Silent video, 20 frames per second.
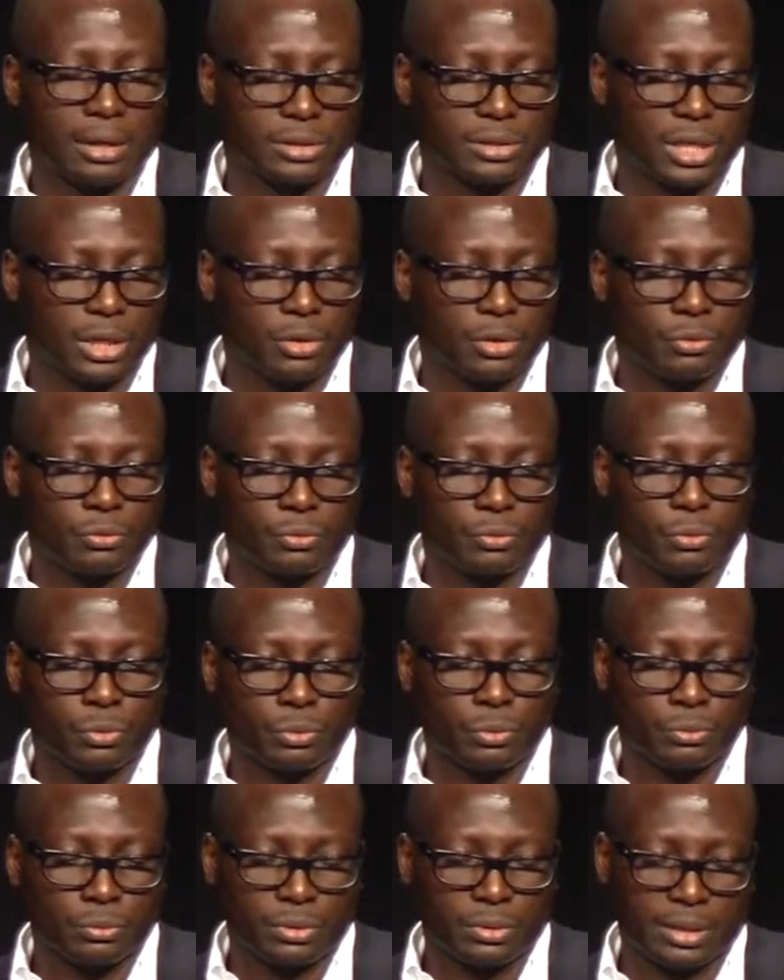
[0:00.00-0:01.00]
I'll take you
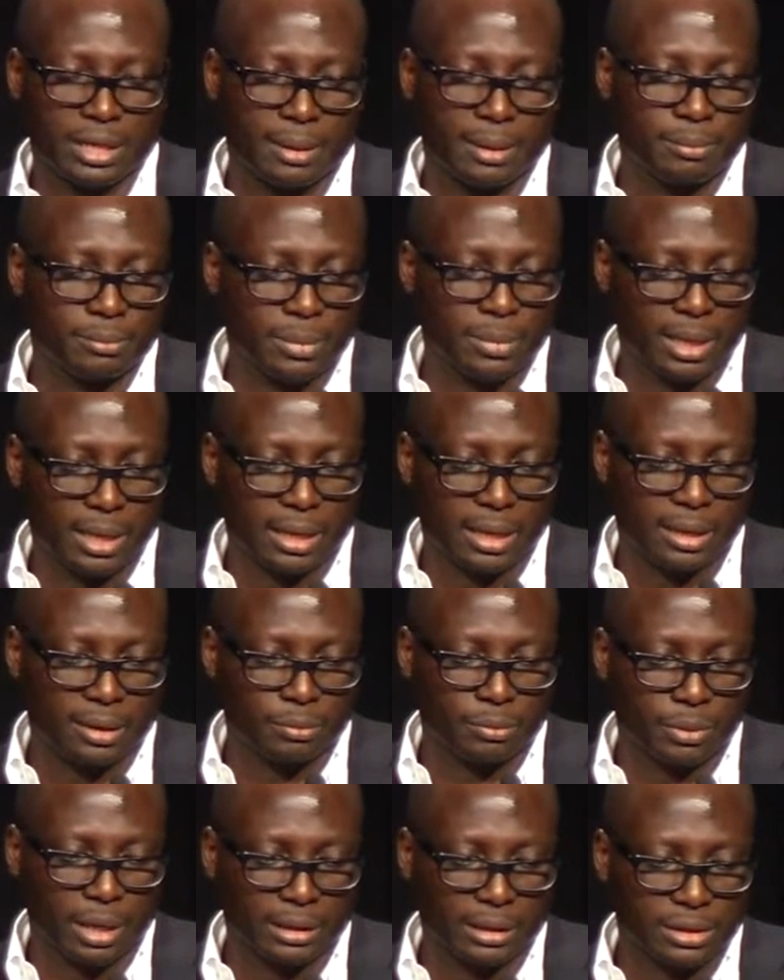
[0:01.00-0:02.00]
through them
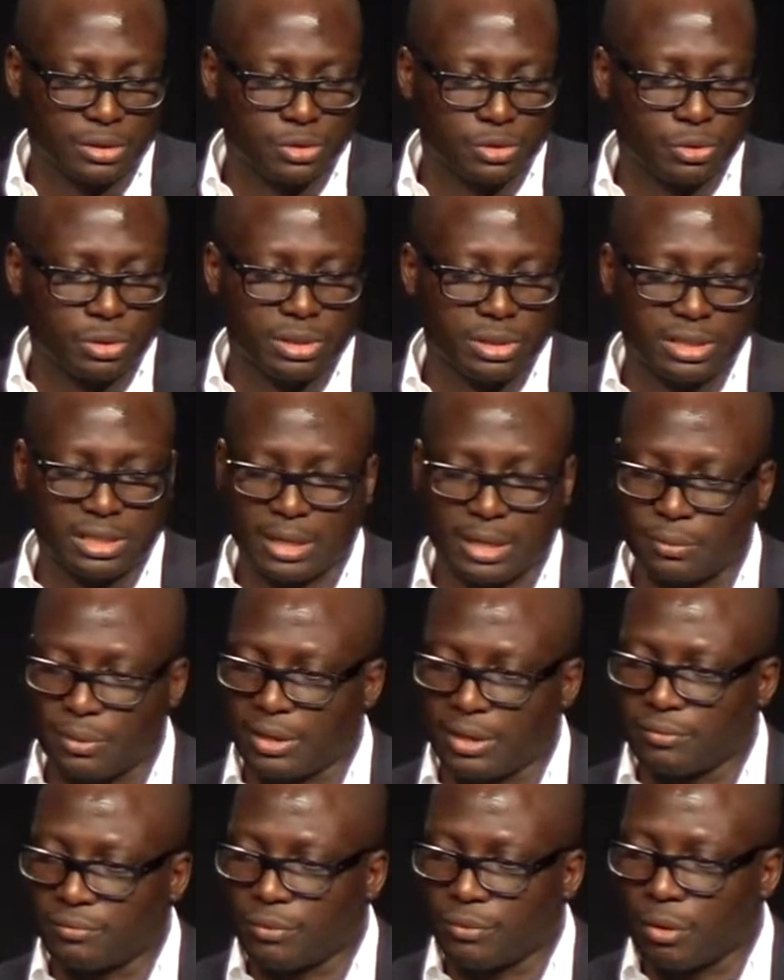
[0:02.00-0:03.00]
and the students that
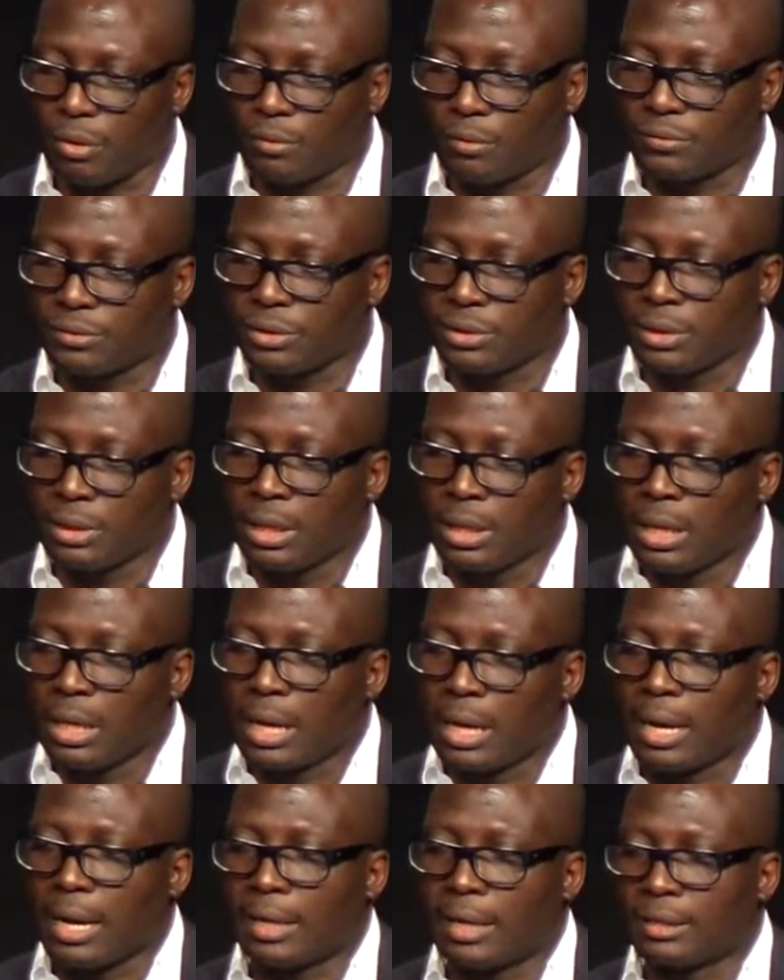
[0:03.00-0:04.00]
were involved.
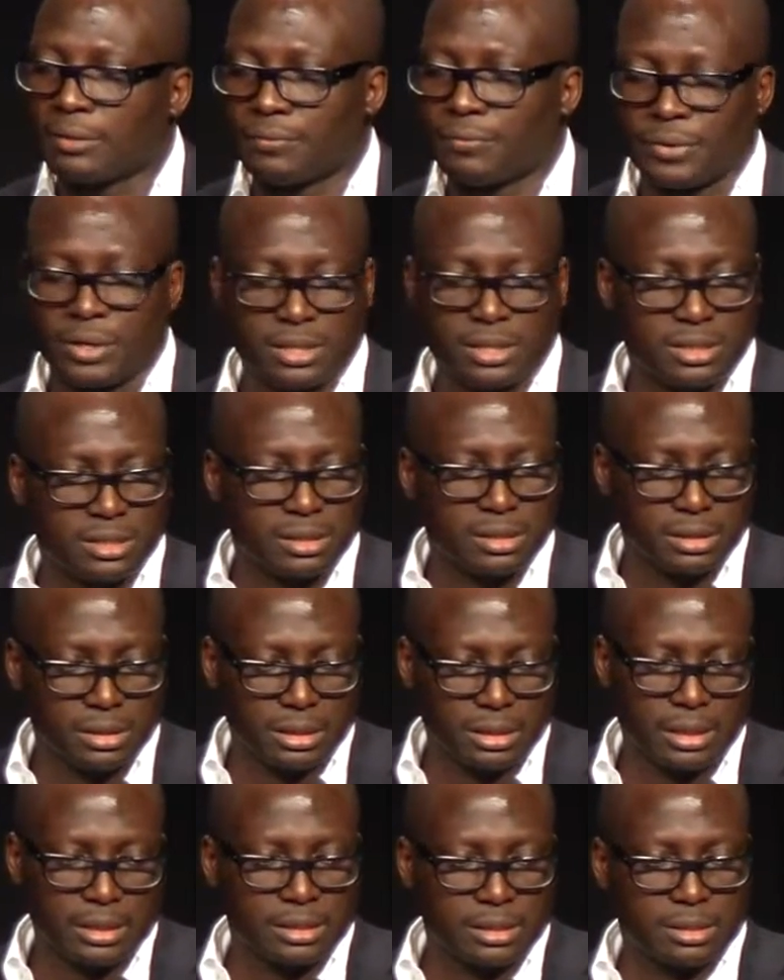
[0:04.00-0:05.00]
The first
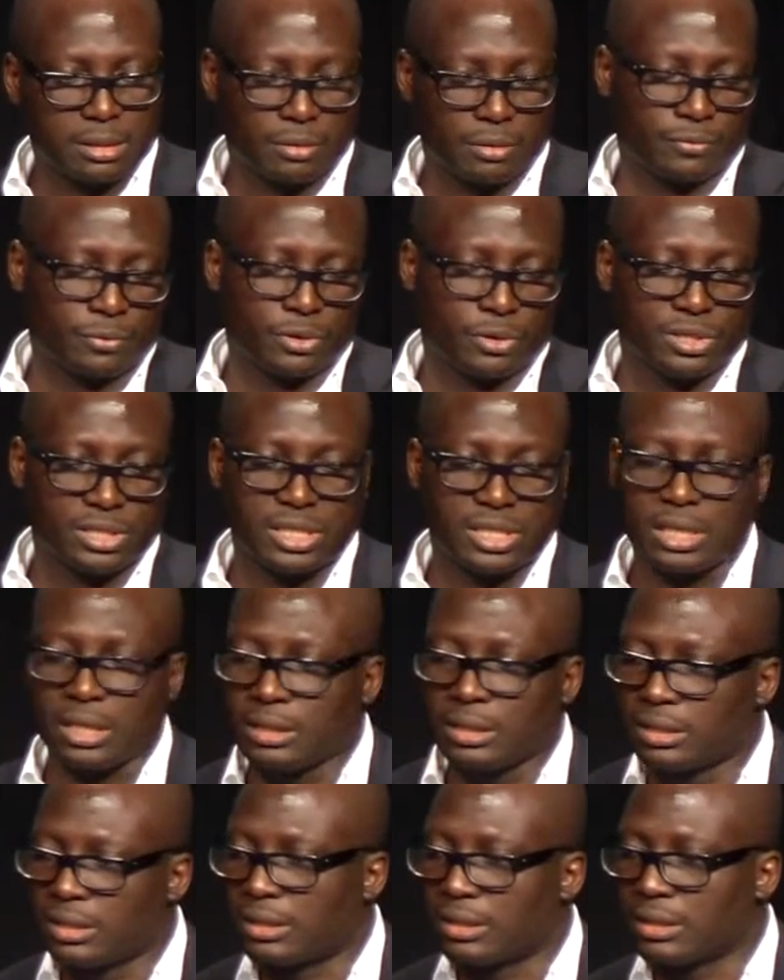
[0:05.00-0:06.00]
is, of course, D,